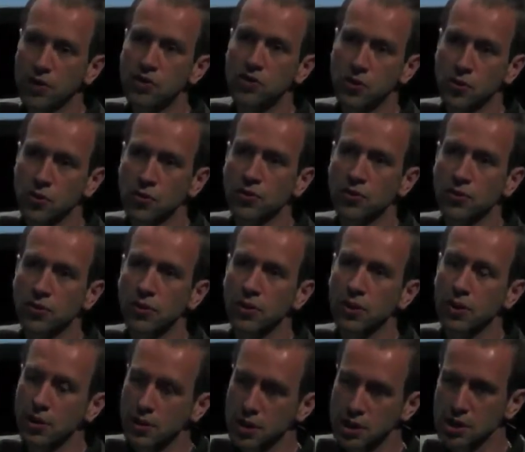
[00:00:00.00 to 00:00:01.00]
truth,
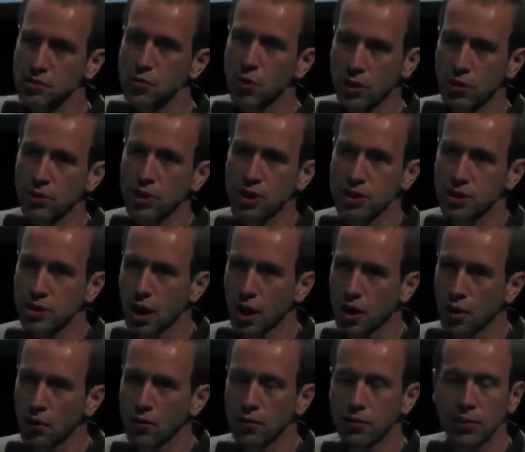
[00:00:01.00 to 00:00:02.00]
this is what you need to
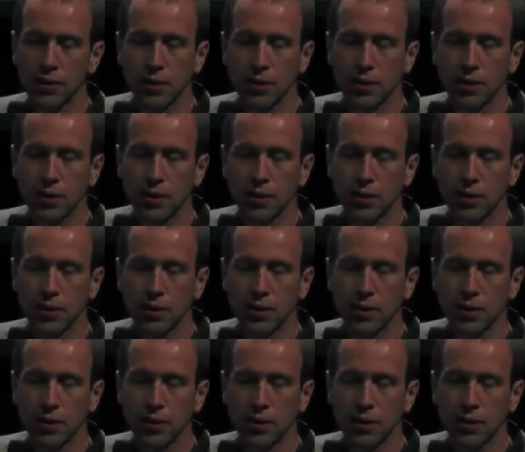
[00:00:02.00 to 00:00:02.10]
know.